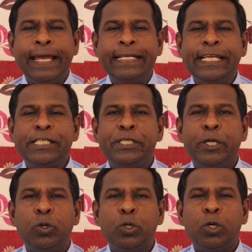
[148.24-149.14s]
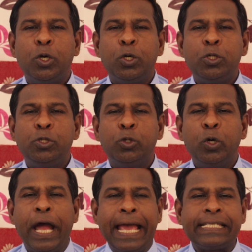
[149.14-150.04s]
it is due
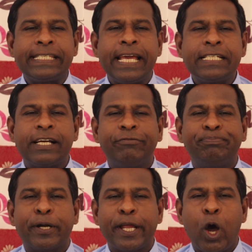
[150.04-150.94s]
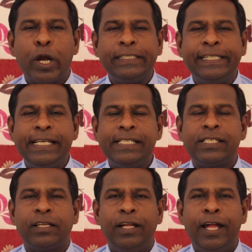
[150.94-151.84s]
to a set of priorities